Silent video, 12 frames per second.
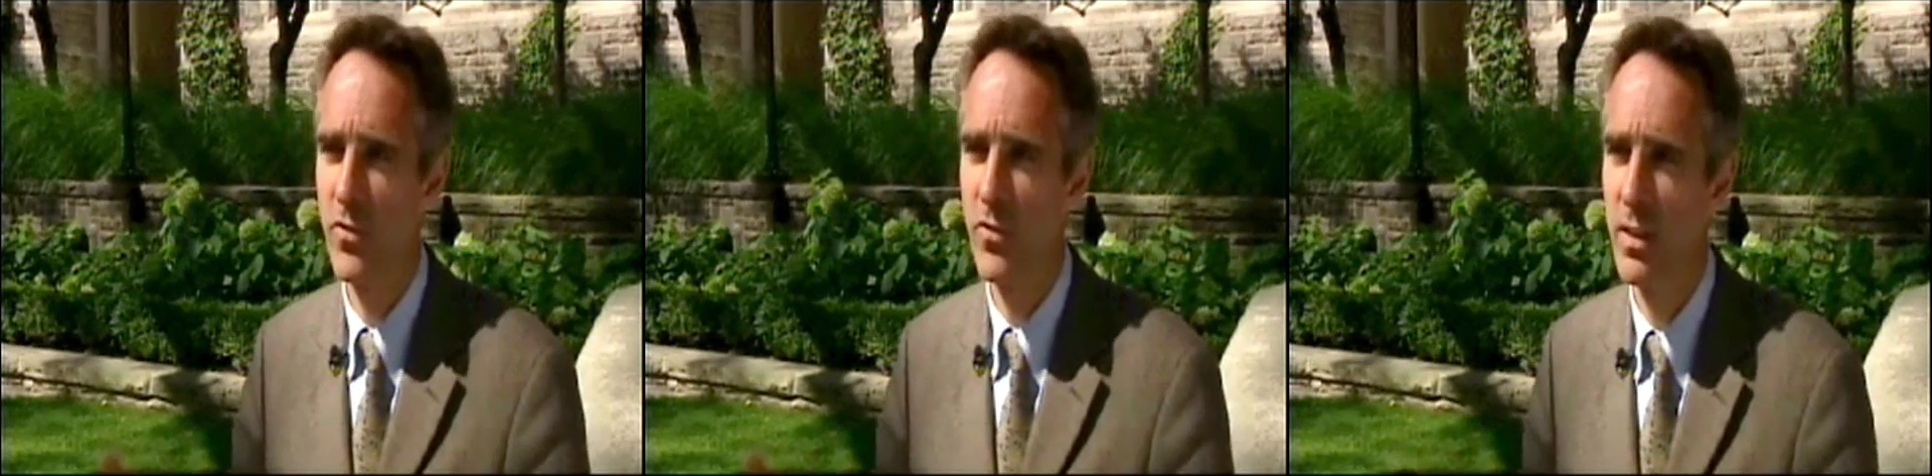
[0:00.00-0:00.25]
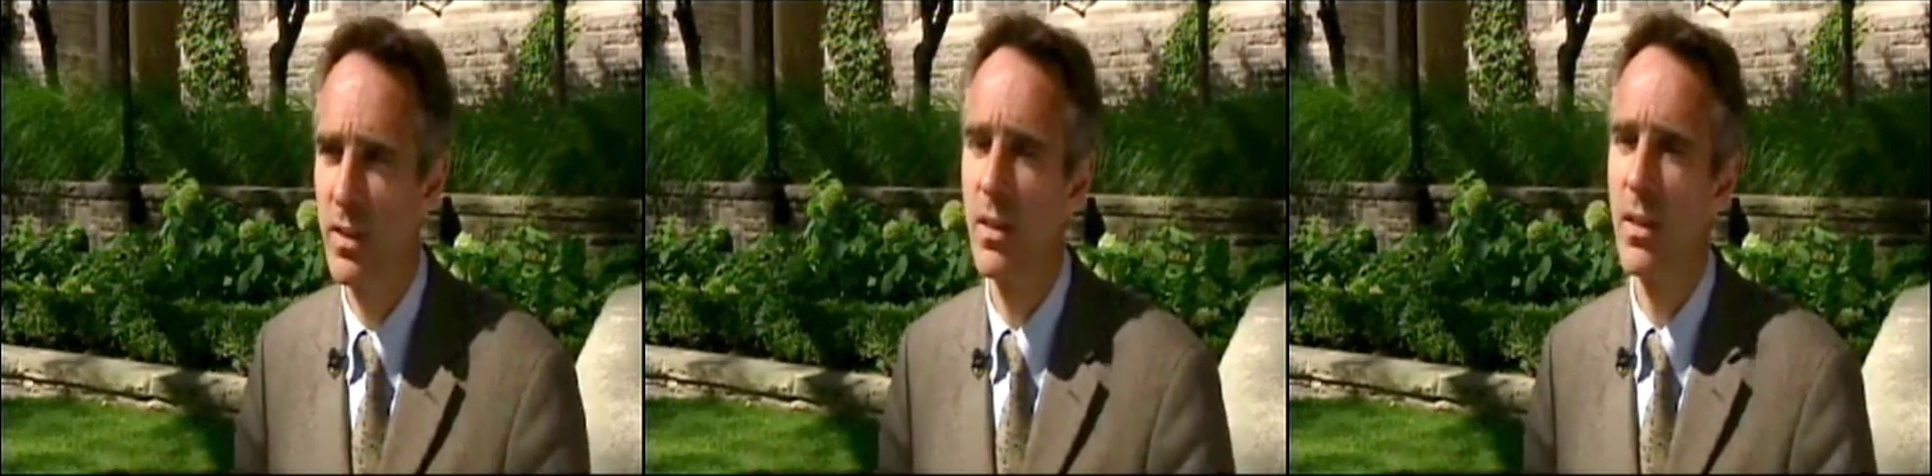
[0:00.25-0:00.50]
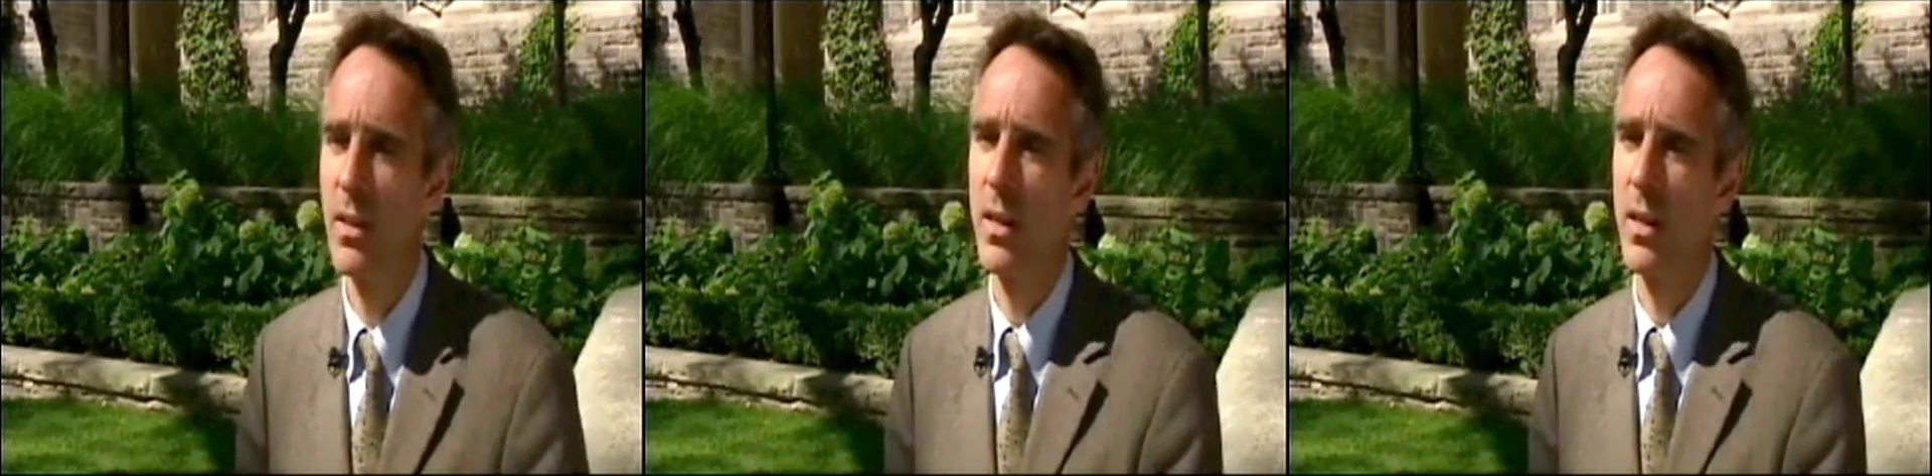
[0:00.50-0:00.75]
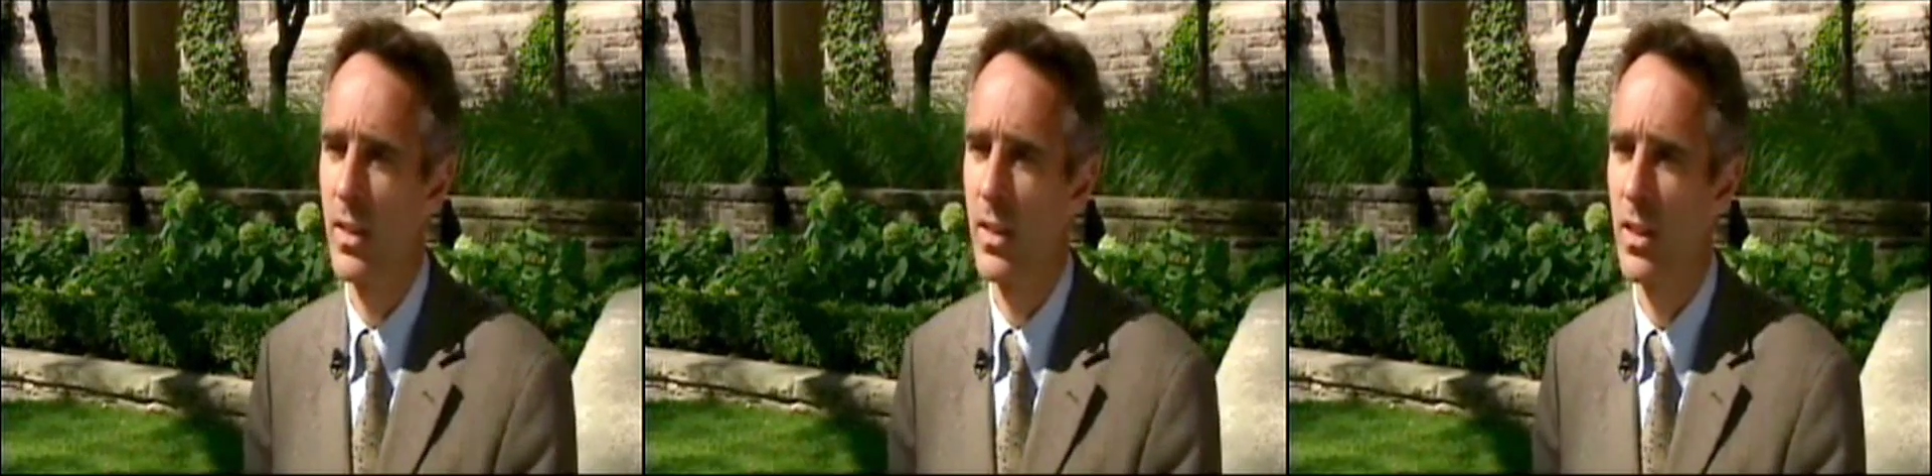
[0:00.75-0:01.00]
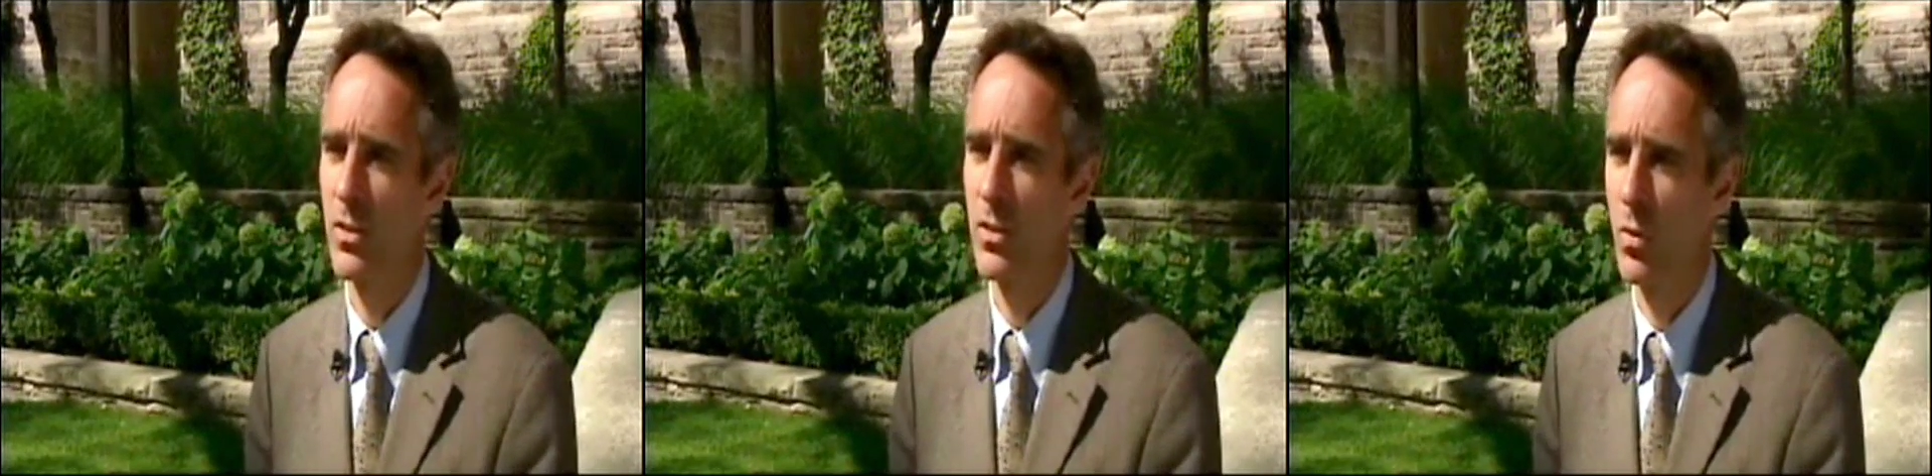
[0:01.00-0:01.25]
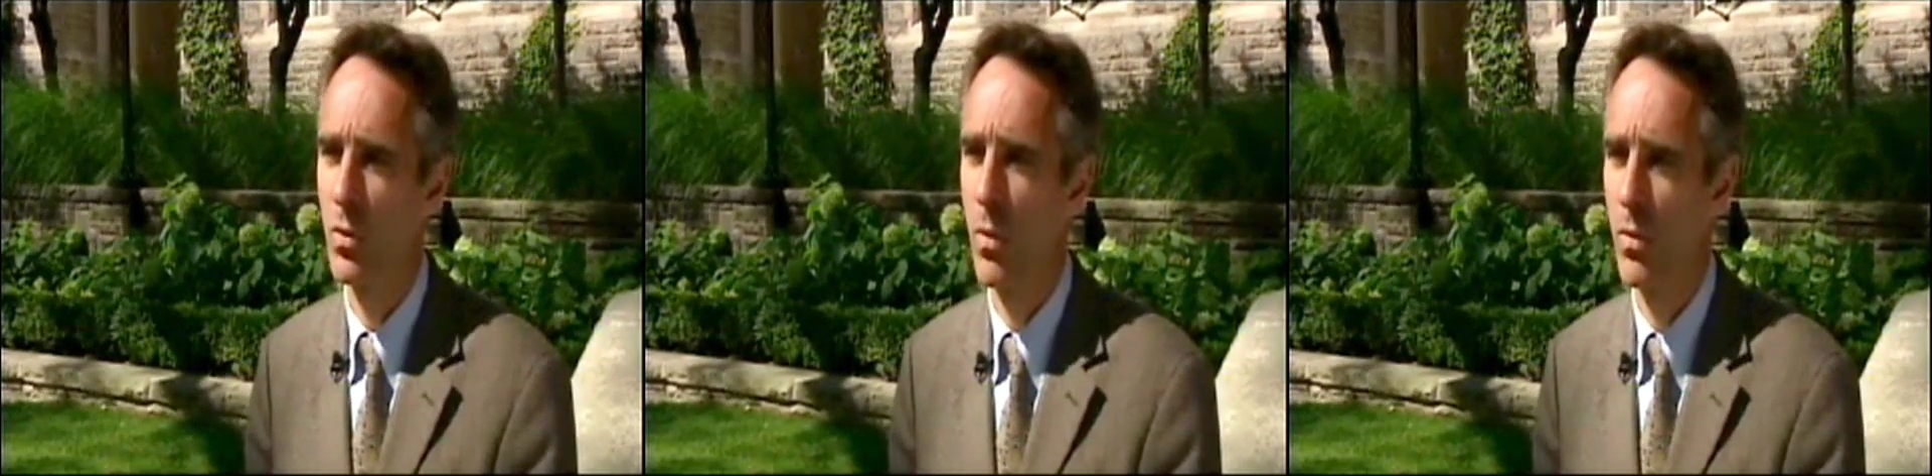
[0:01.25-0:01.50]
feed
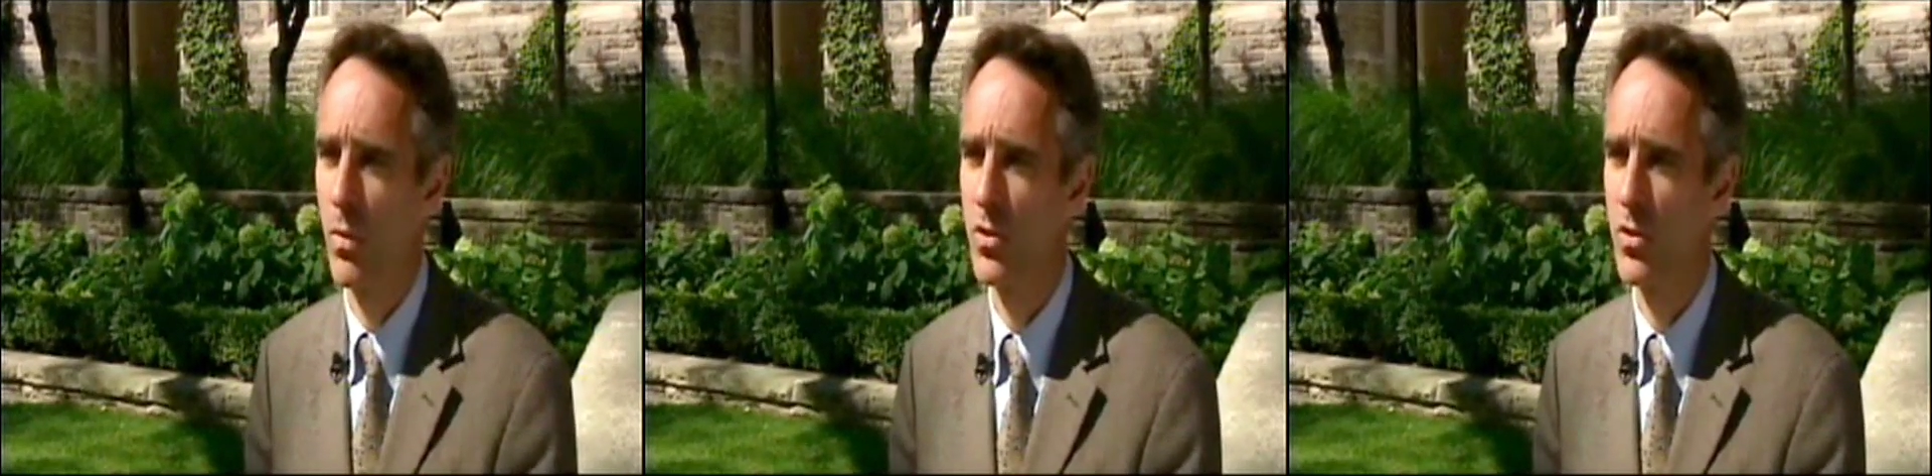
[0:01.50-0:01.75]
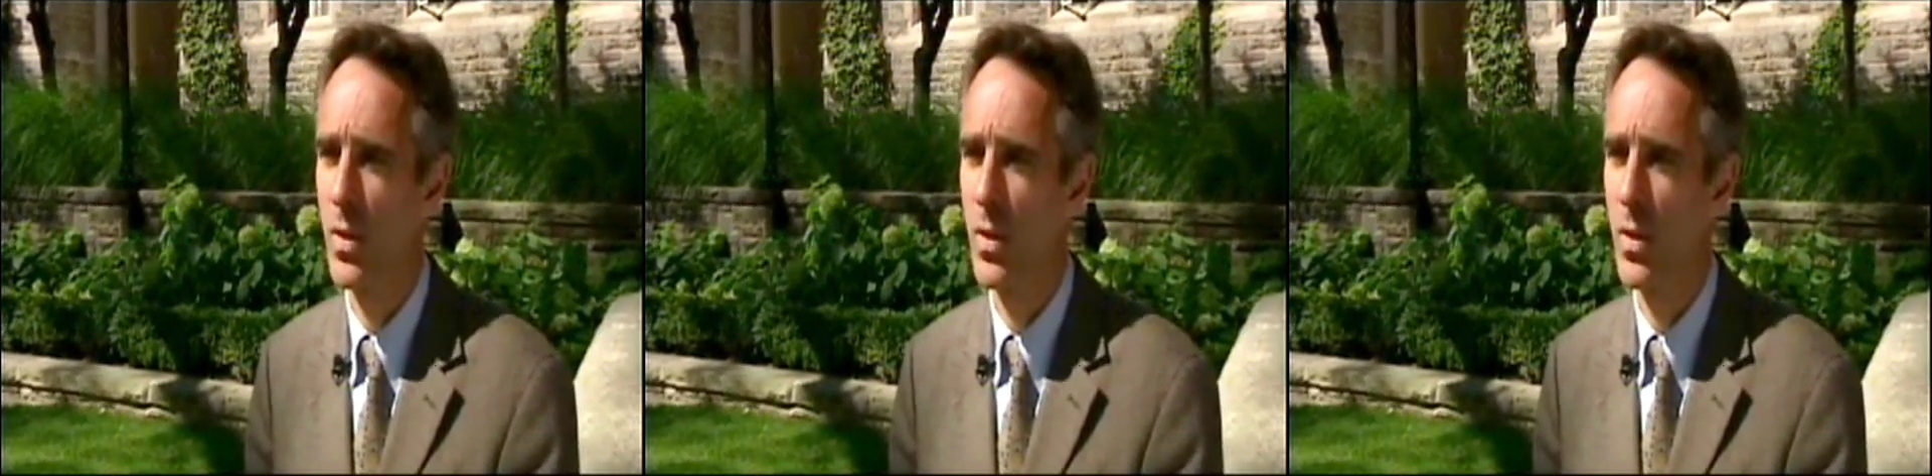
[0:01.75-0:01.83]
cancer growth as